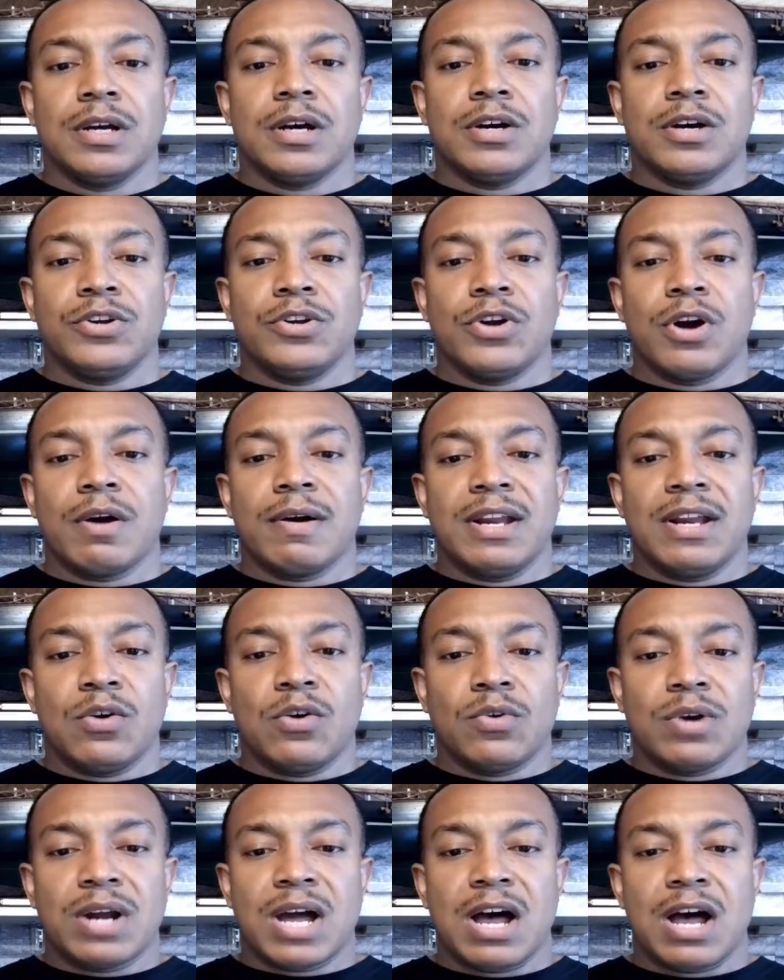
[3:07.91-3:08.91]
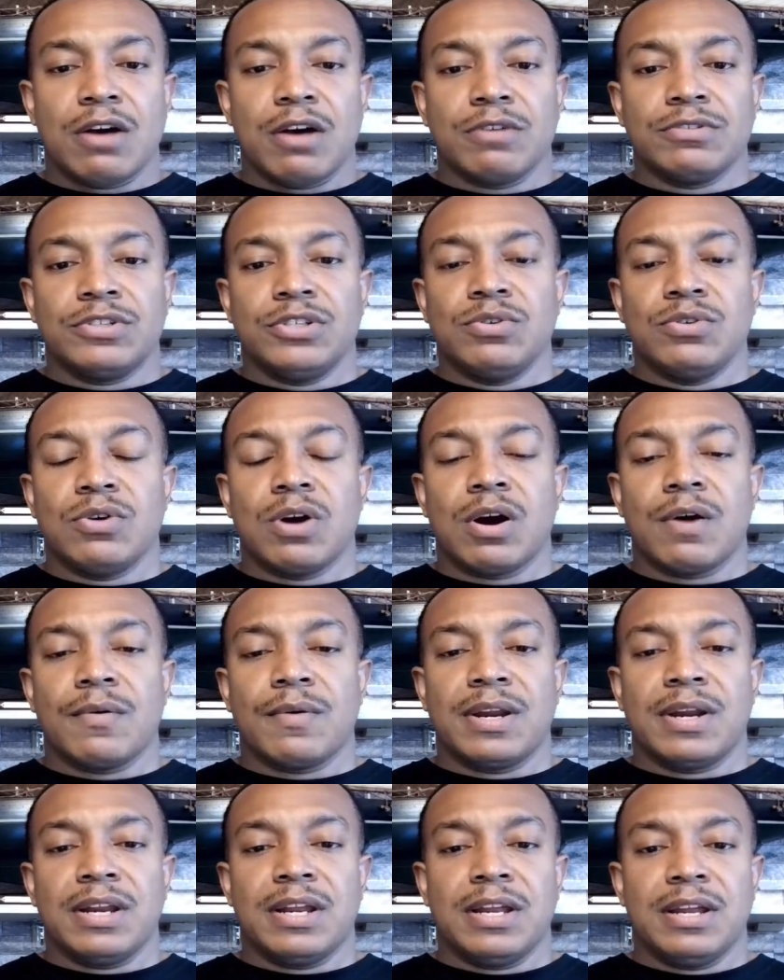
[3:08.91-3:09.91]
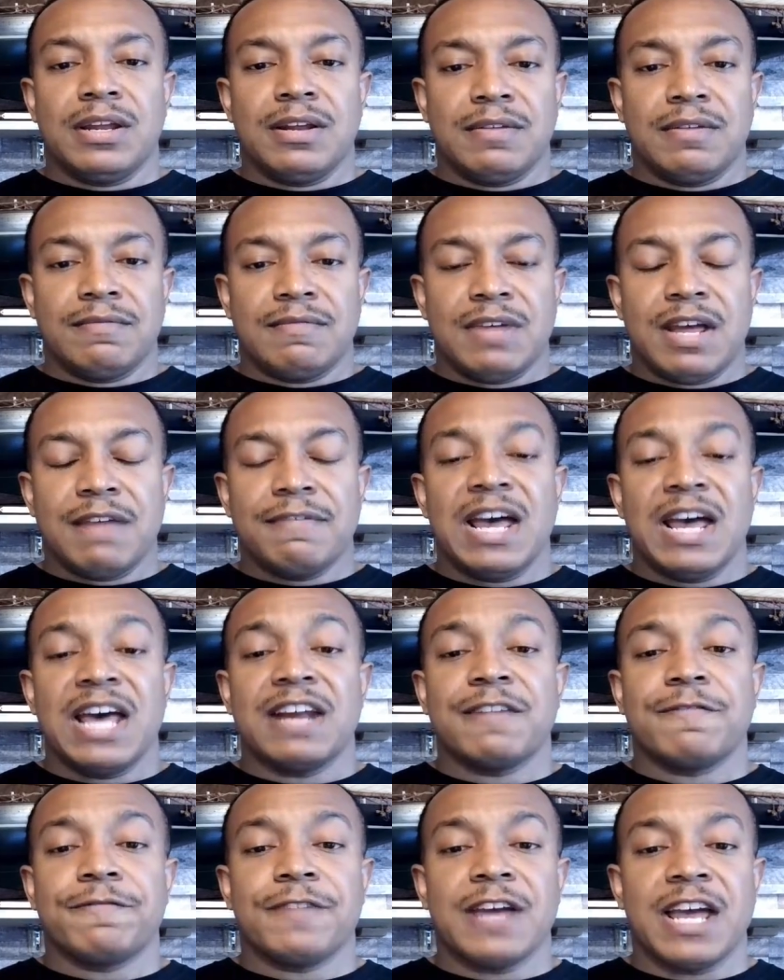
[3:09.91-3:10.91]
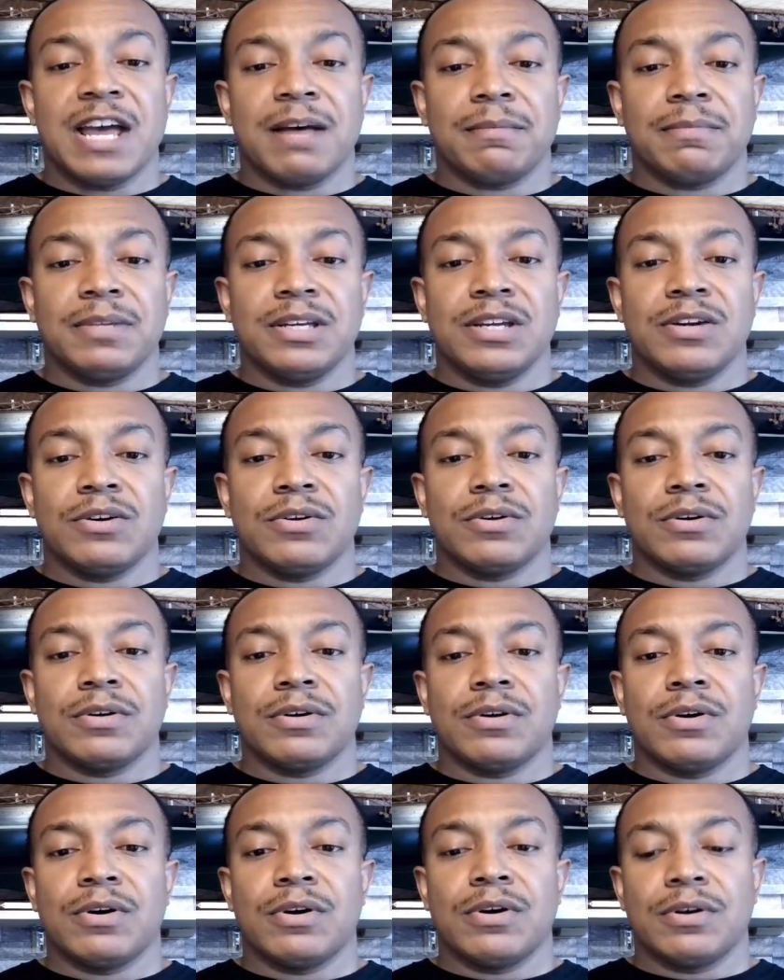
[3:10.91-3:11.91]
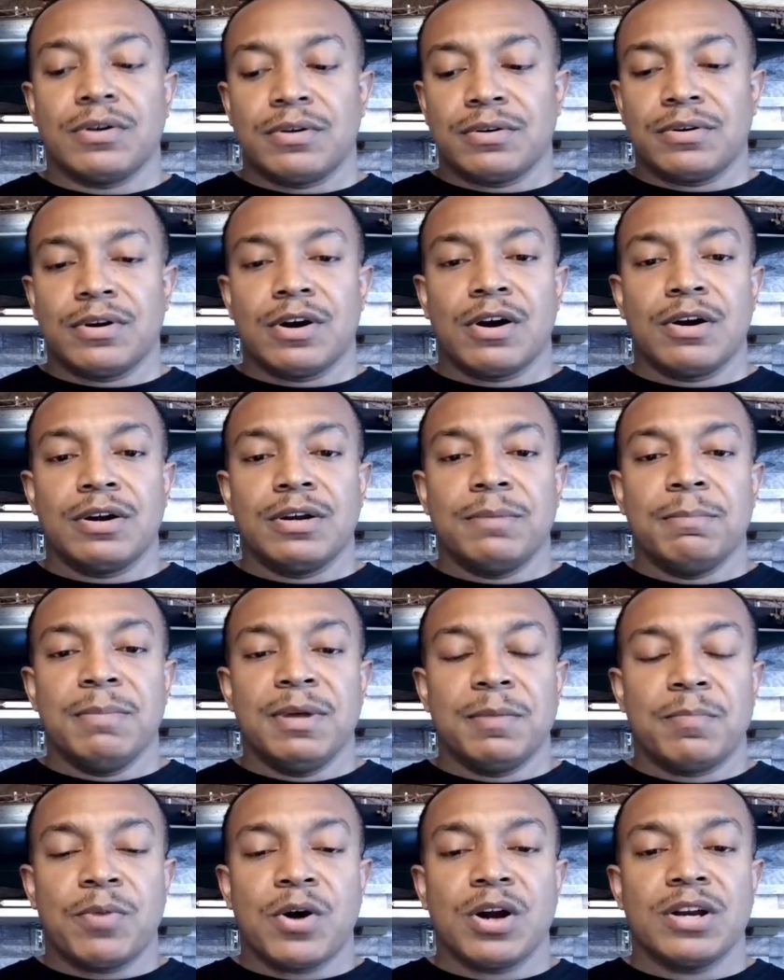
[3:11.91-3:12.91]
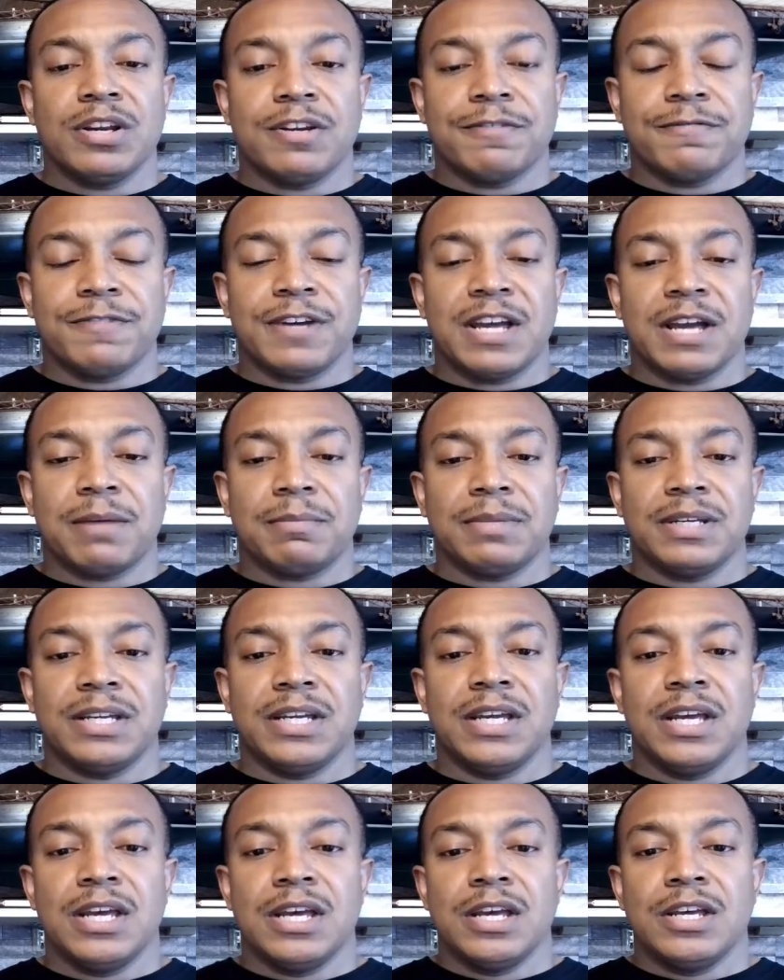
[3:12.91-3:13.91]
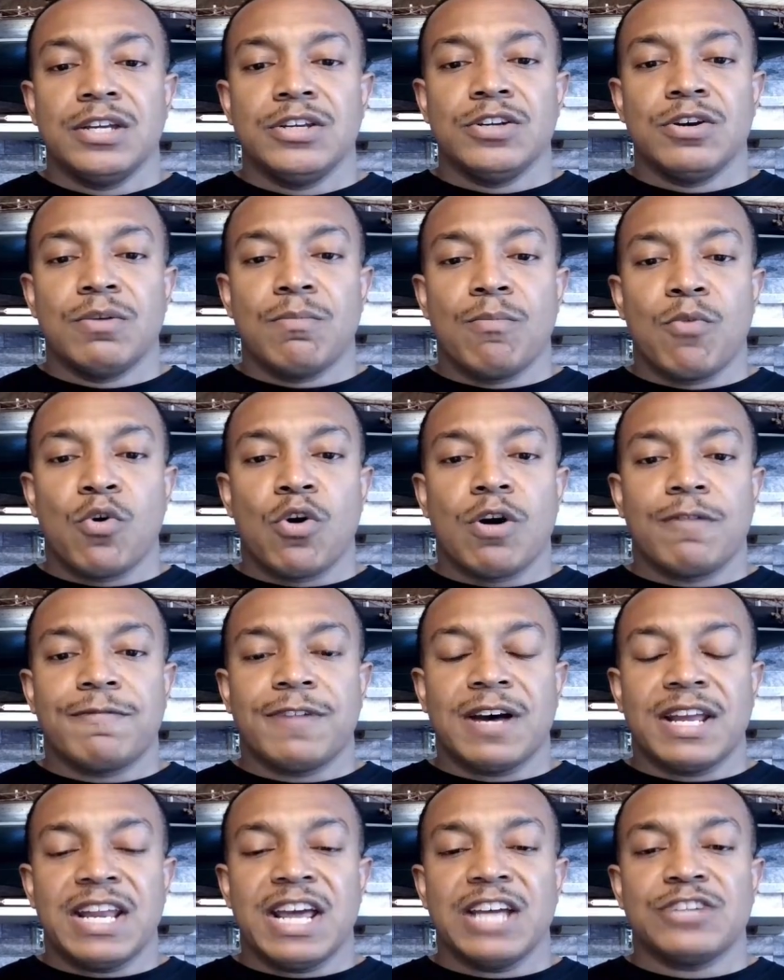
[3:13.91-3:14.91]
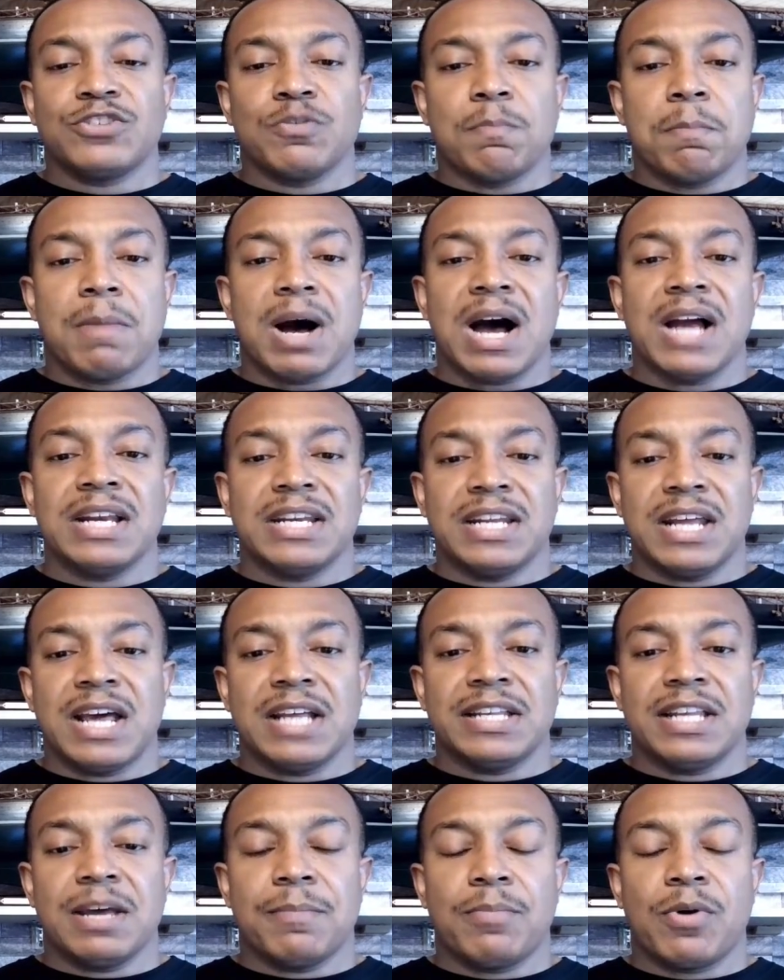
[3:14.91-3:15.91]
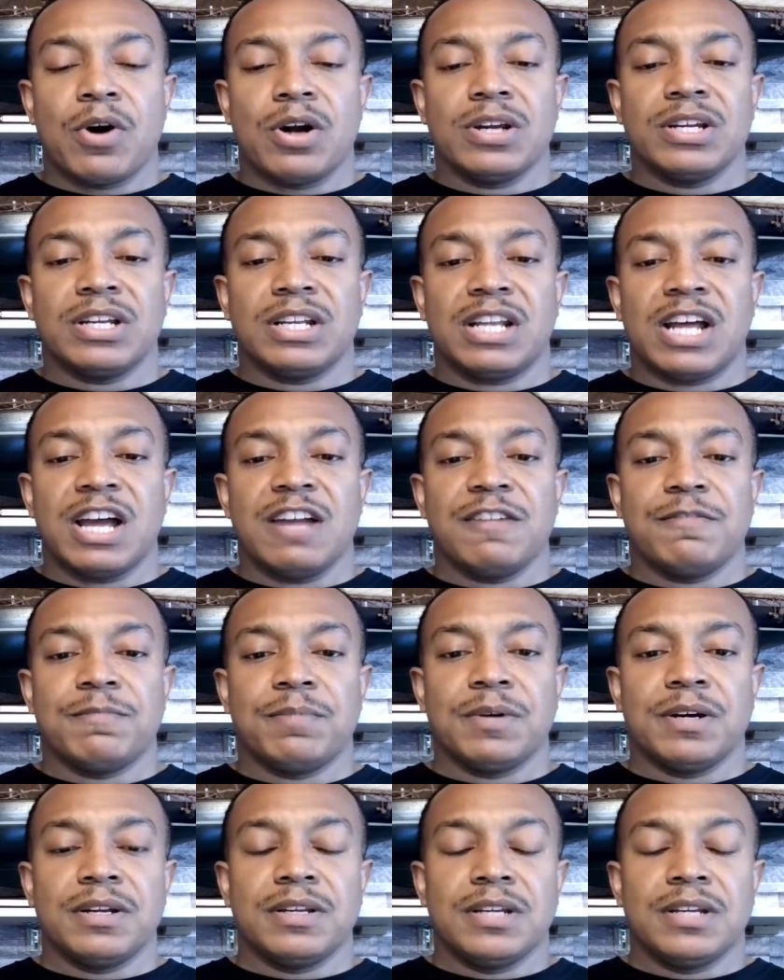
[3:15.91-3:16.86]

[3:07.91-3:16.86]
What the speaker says: You already own a house. You already have had a family or are in the mid part of your family. You're more financial minded at that part of your life. But